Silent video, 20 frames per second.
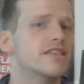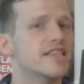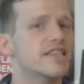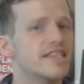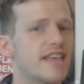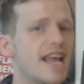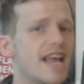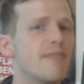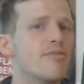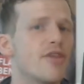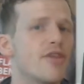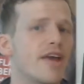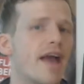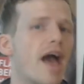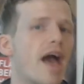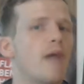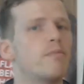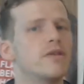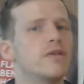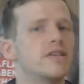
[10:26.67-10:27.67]
the same thing
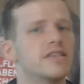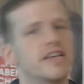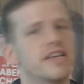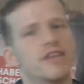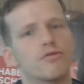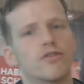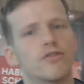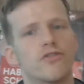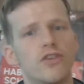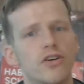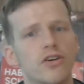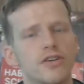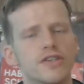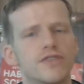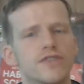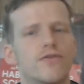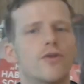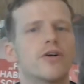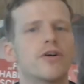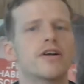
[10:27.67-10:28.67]
happens in
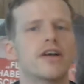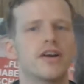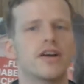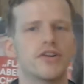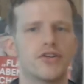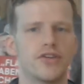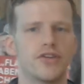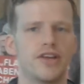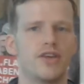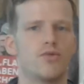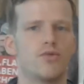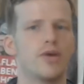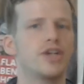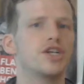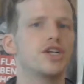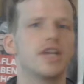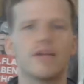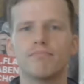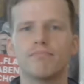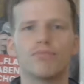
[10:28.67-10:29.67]
reverse for a country
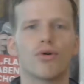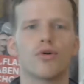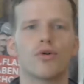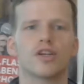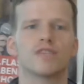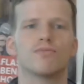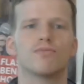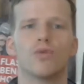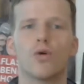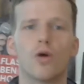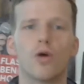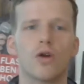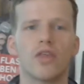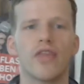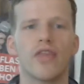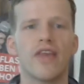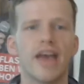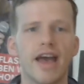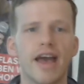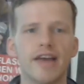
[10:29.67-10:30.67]
which imports more
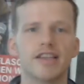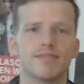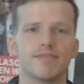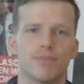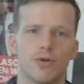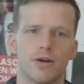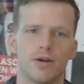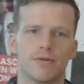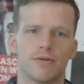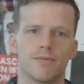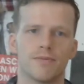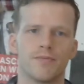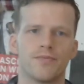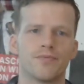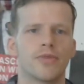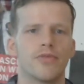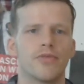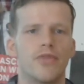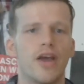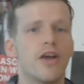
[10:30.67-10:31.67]
than they export.
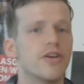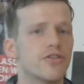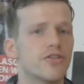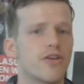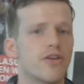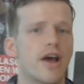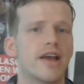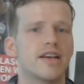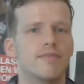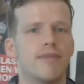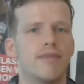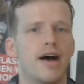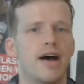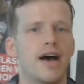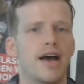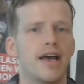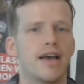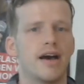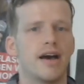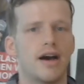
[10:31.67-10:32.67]
They're trying to
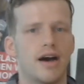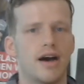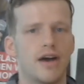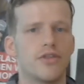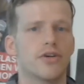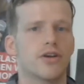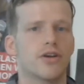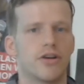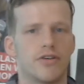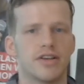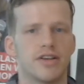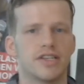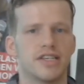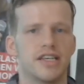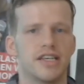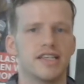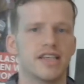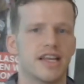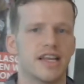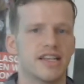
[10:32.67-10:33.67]
buy other
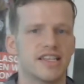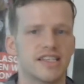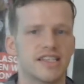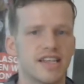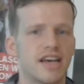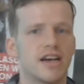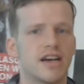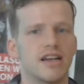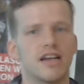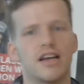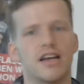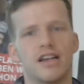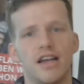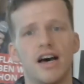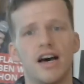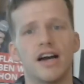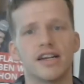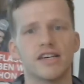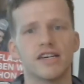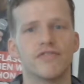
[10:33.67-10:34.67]
currencies and sell a
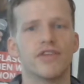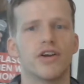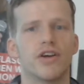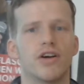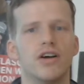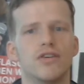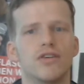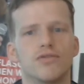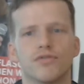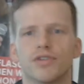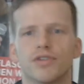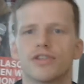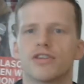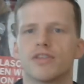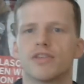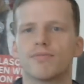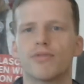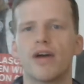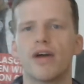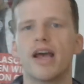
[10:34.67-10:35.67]
lot of their own, so
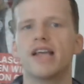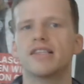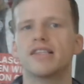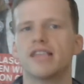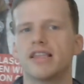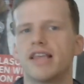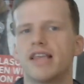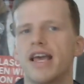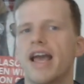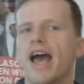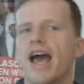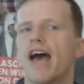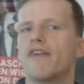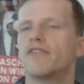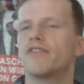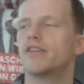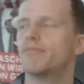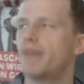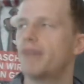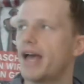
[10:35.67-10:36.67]
the price that they
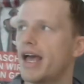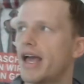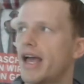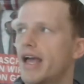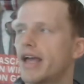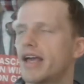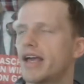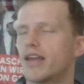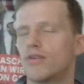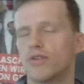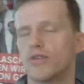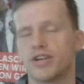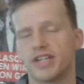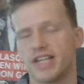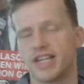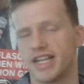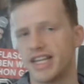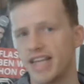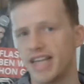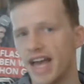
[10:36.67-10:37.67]
have to pay in order
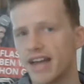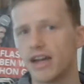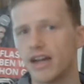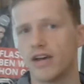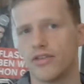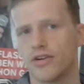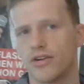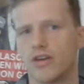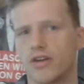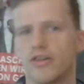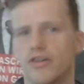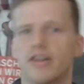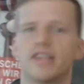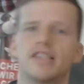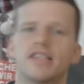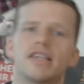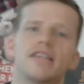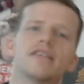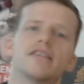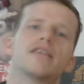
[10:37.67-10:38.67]
to get other
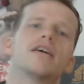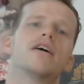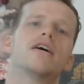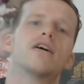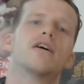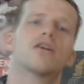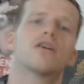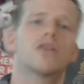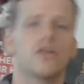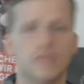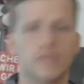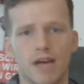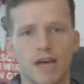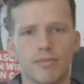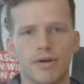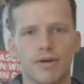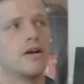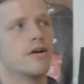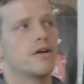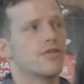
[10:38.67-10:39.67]
currencies goes
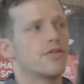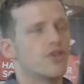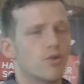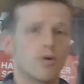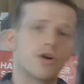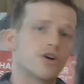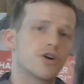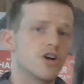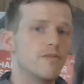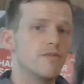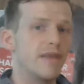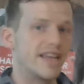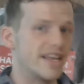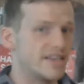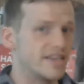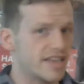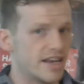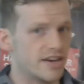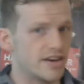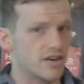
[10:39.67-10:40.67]
up. The worker
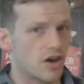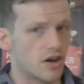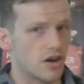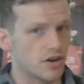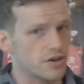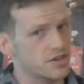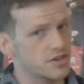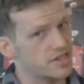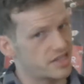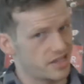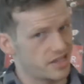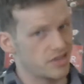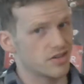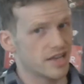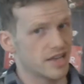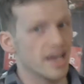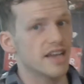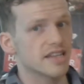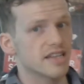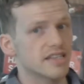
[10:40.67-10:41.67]
making $10 still
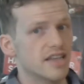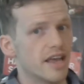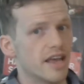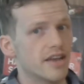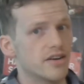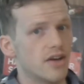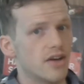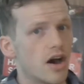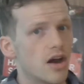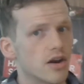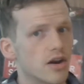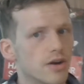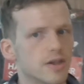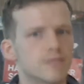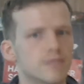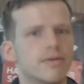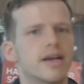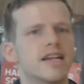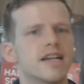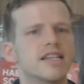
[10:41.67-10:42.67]
gets
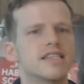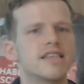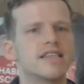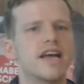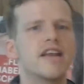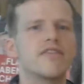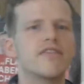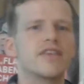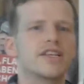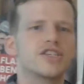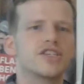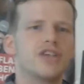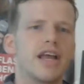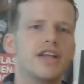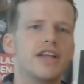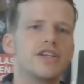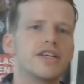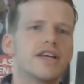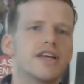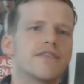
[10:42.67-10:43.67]
$10, but instead of
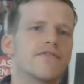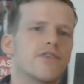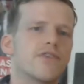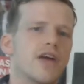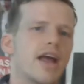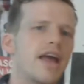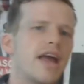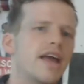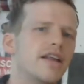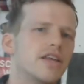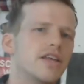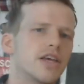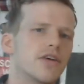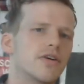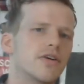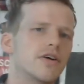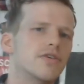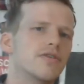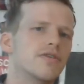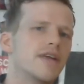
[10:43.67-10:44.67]
exchanging it for
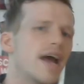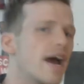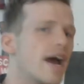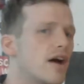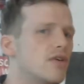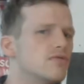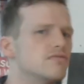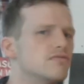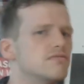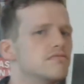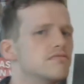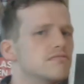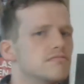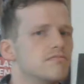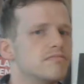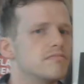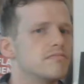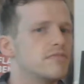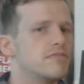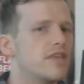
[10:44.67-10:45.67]
€8, now
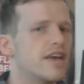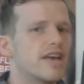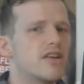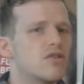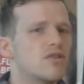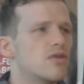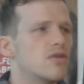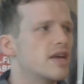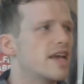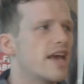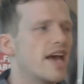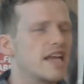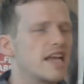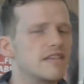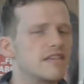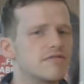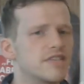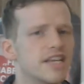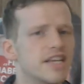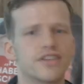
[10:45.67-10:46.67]
they can only
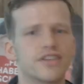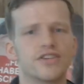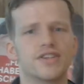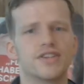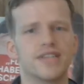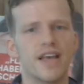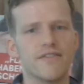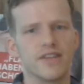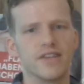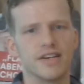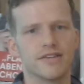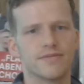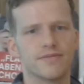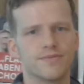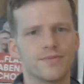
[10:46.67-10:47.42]
get 6 or 7.